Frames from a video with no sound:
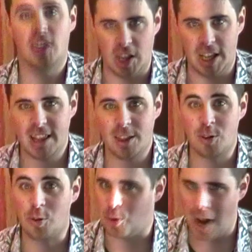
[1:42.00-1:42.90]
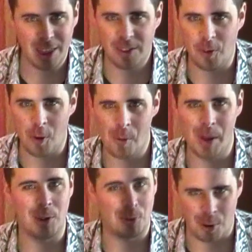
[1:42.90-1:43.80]
So let's
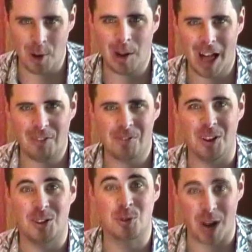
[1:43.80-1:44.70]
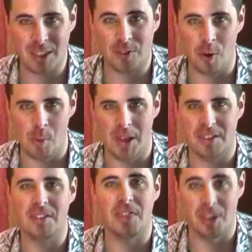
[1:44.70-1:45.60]
transform and roll out for
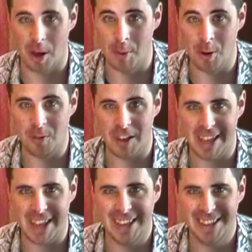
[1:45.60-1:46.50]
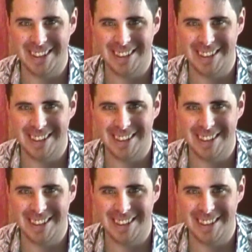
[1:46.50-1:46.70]
Transformers the movie.